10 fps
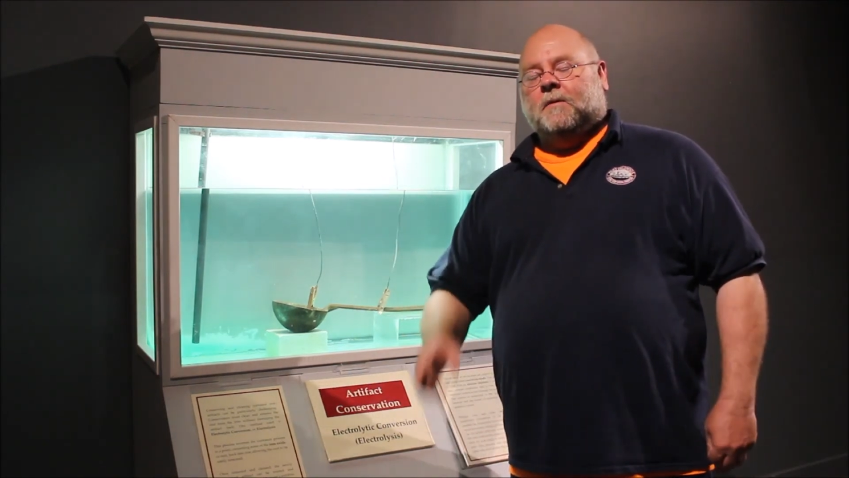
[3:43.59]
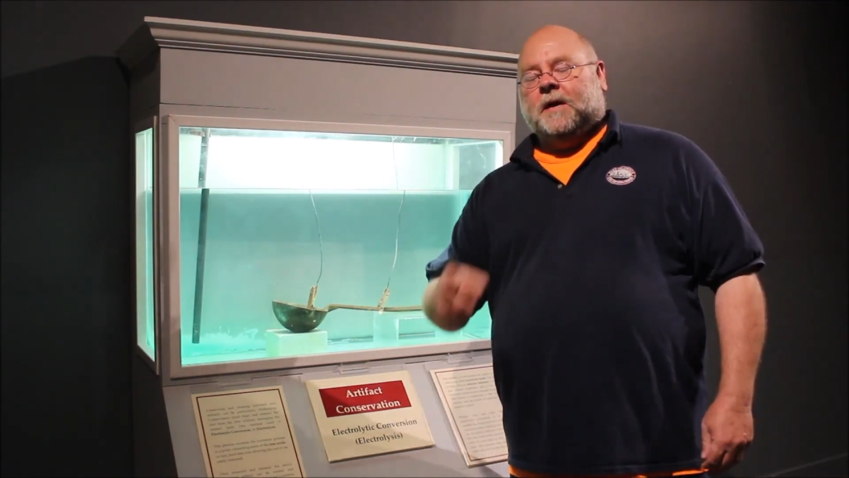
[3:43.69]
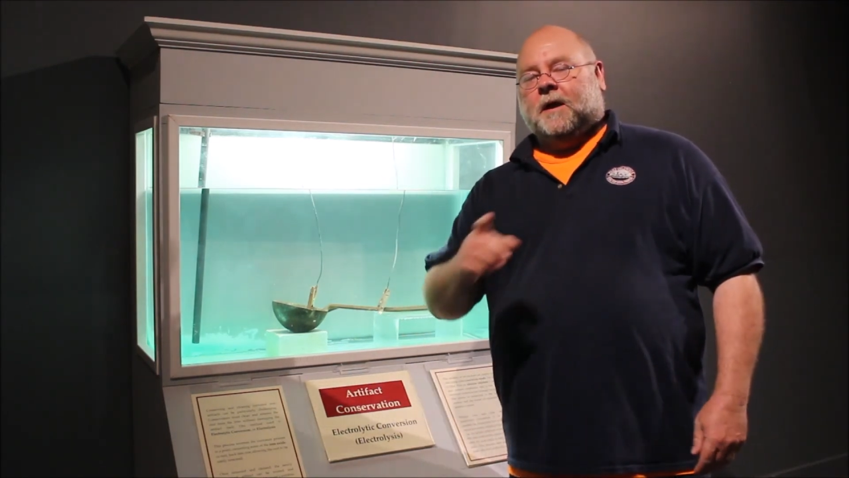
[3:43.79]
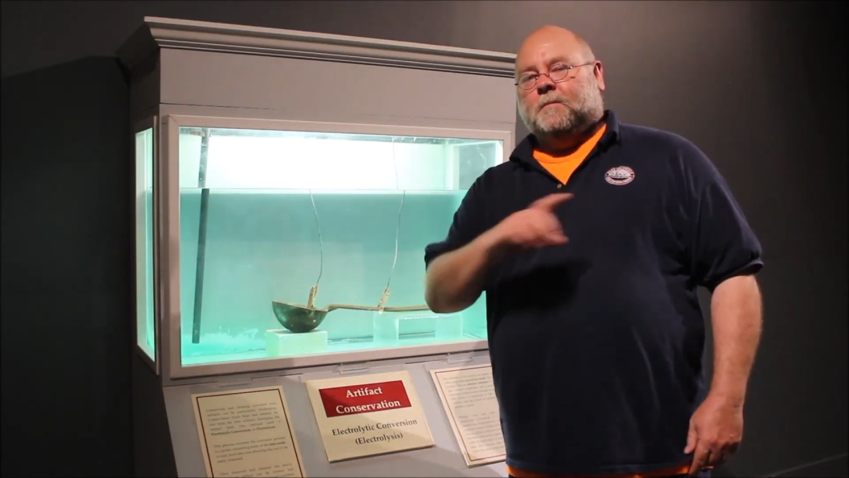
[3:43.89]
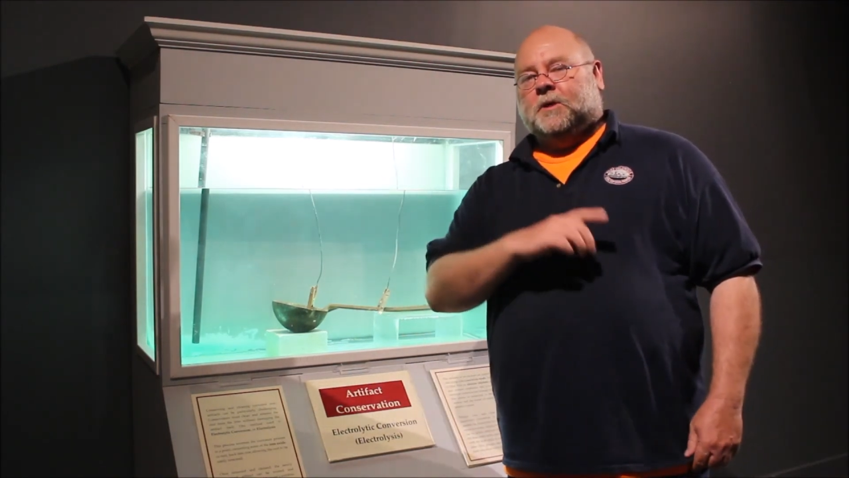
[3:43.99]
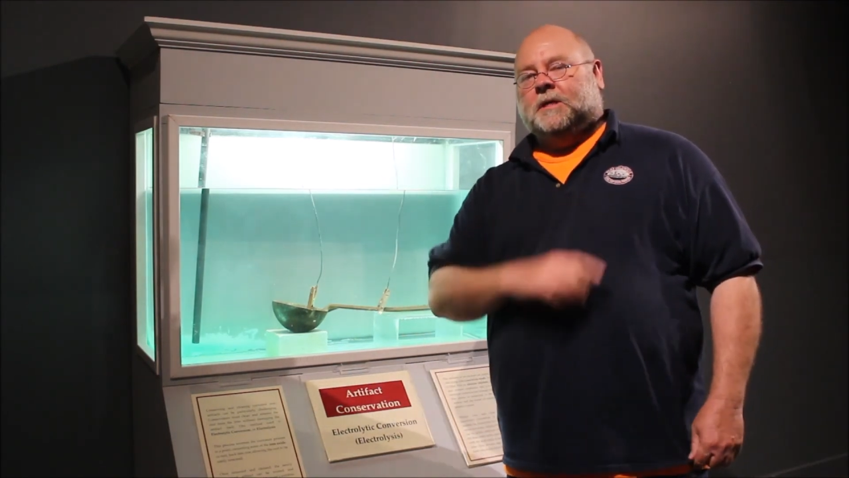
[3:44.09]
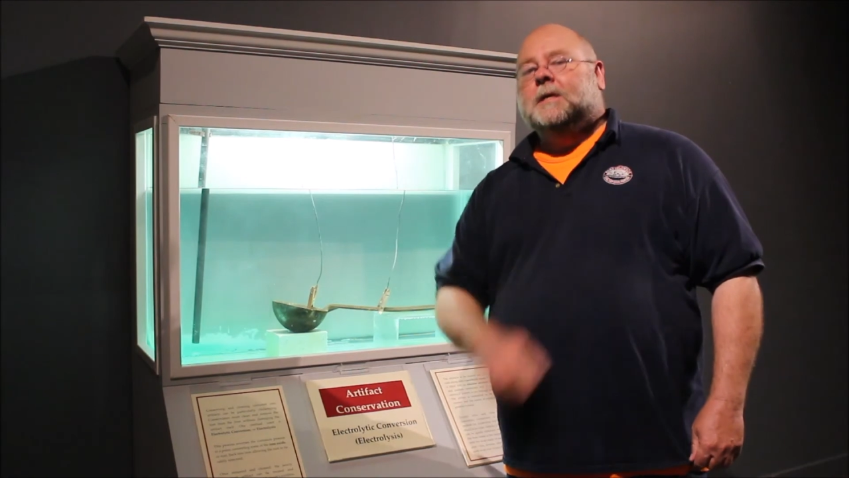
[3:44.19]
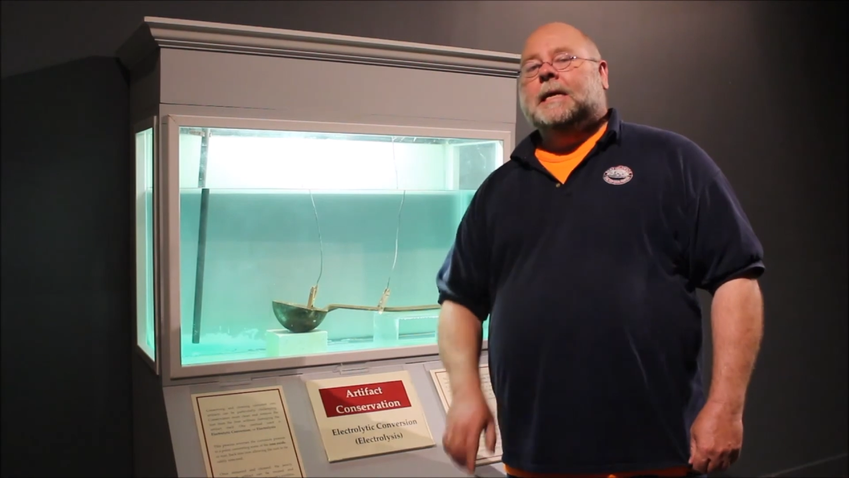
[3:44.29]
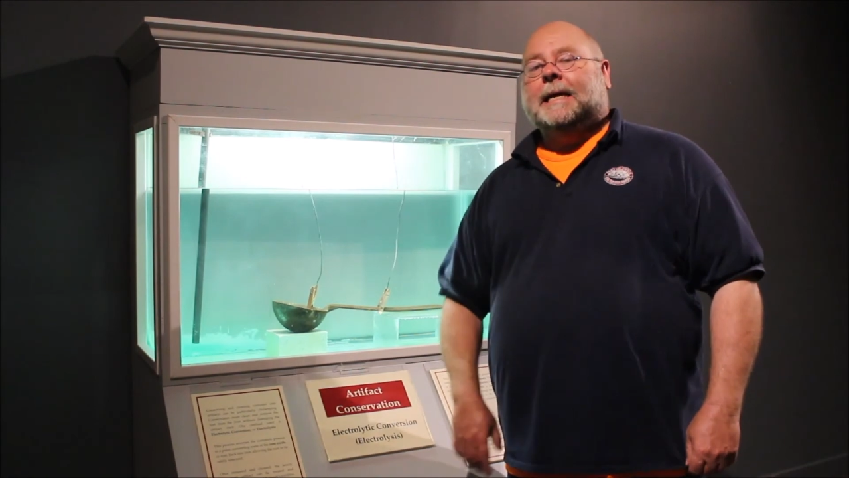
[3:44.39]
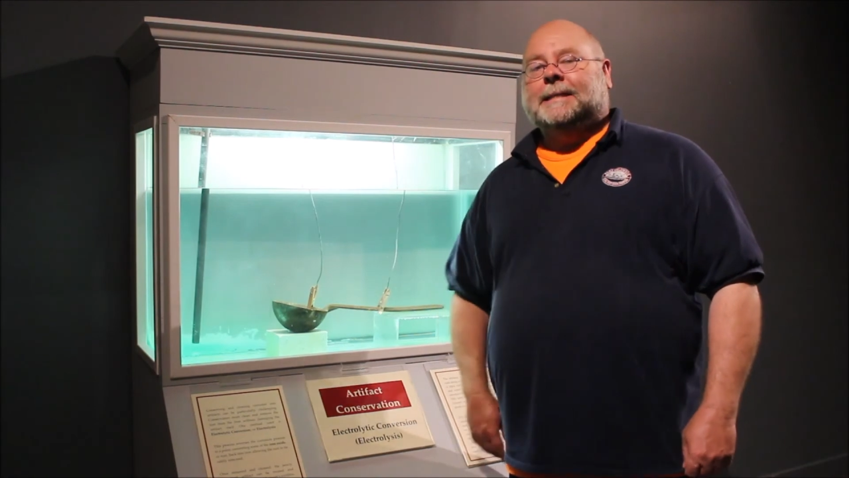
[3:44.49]
We hope to see
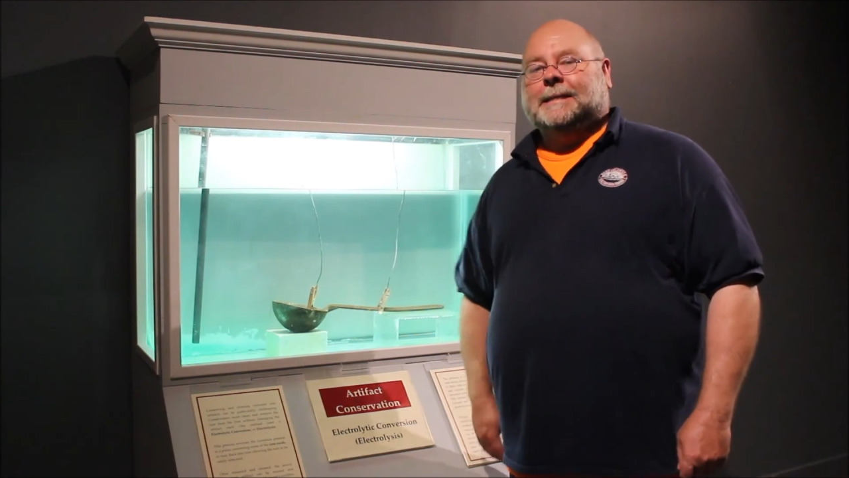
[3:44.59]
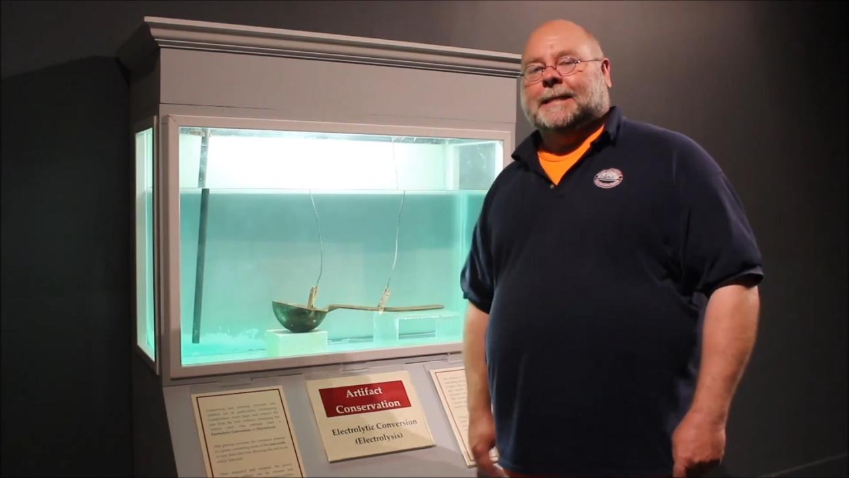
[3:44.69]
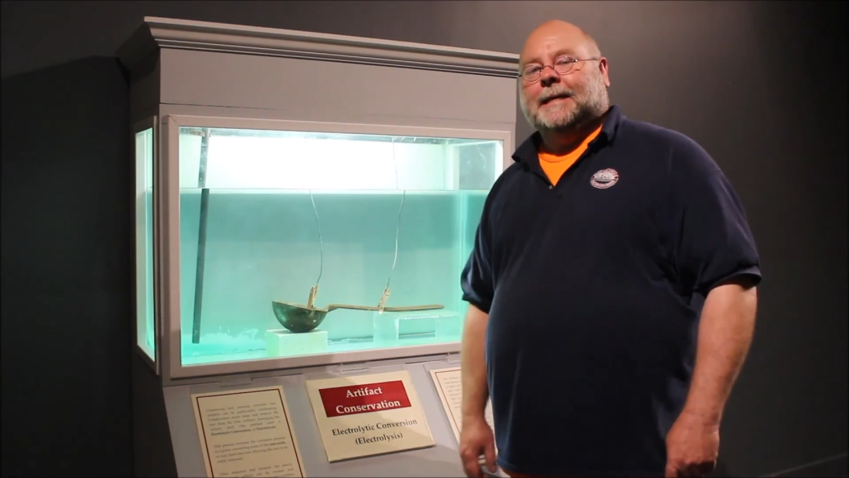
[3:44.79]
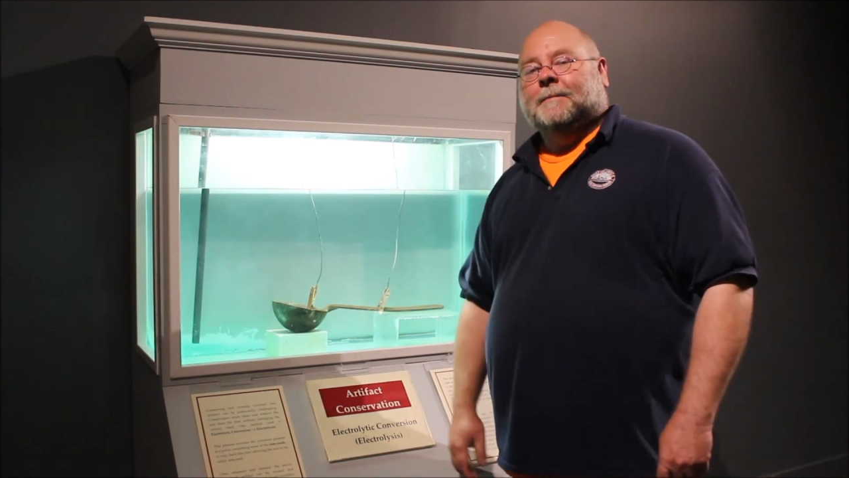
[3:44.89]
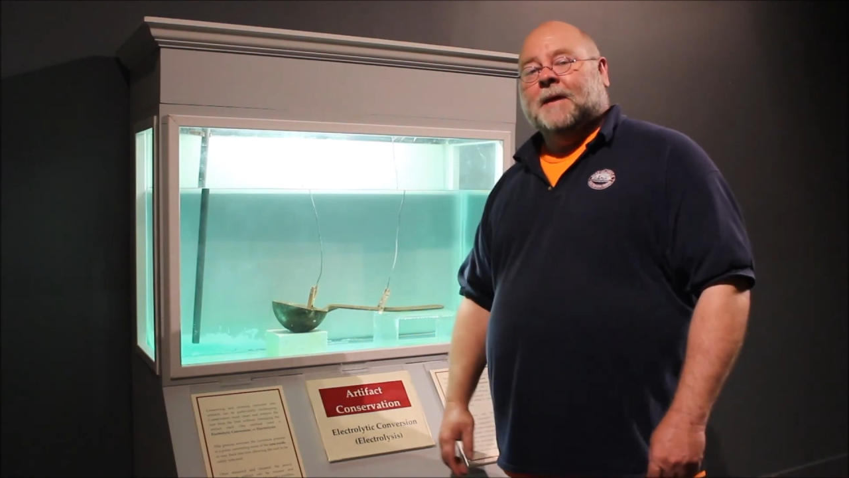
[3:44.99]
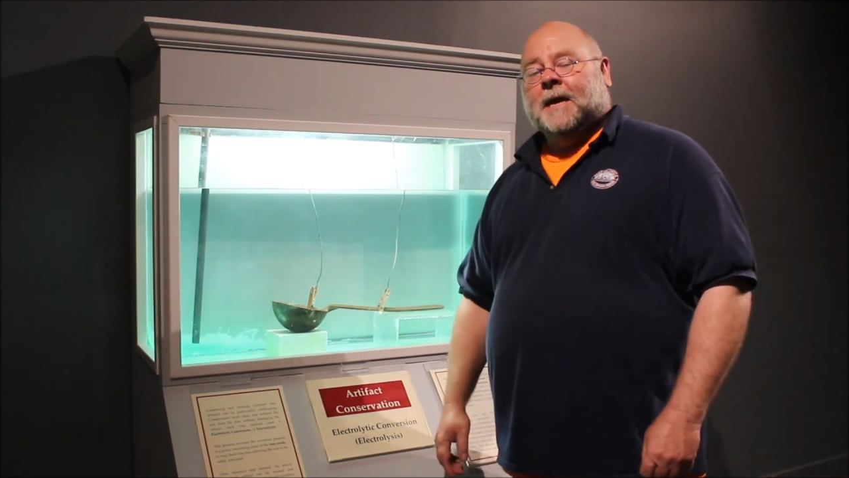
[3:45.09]
you next time